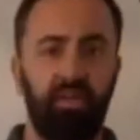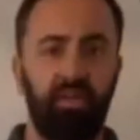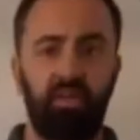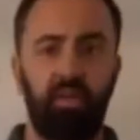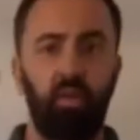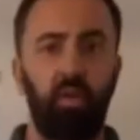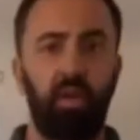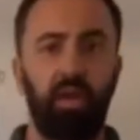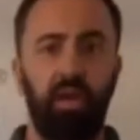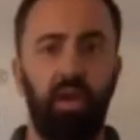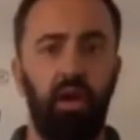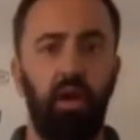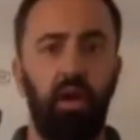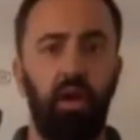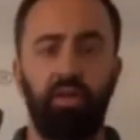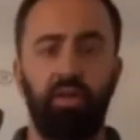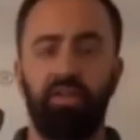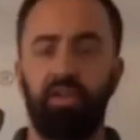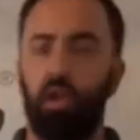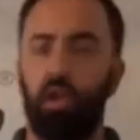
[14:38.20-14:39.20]
to it at
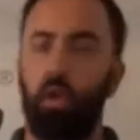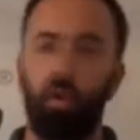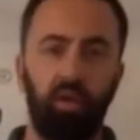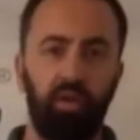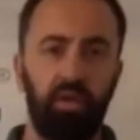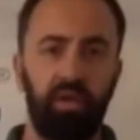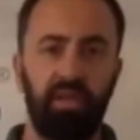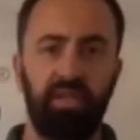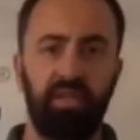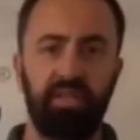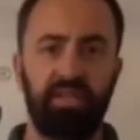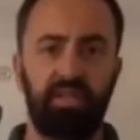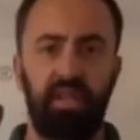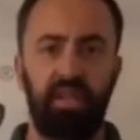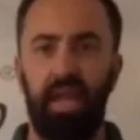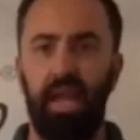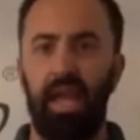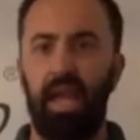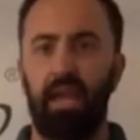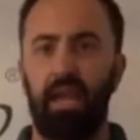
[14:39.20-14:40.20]
all. It's odorless
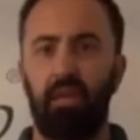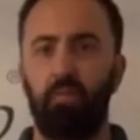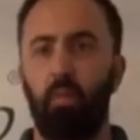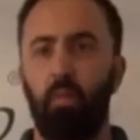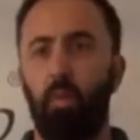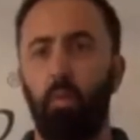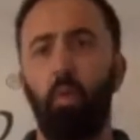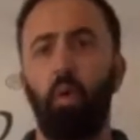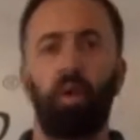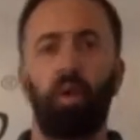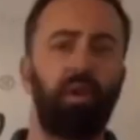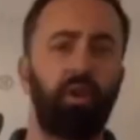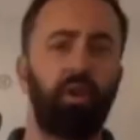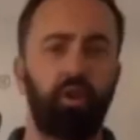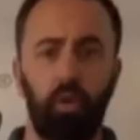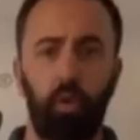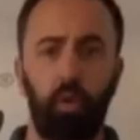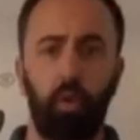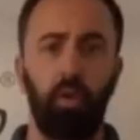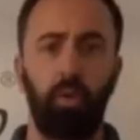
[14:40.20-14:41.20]
and more
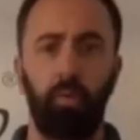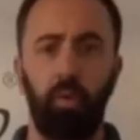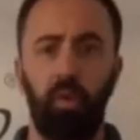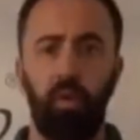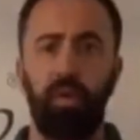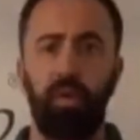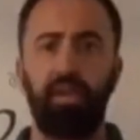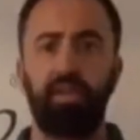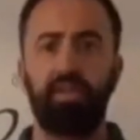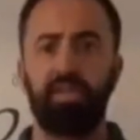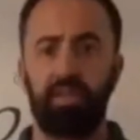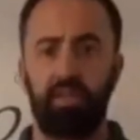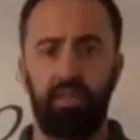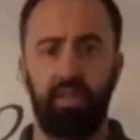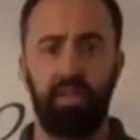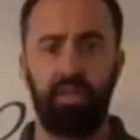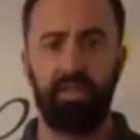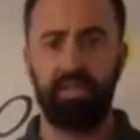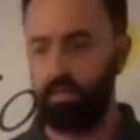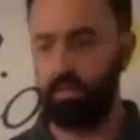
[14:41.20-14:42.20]
controllable than
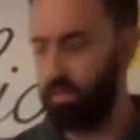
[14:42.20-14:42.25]
some of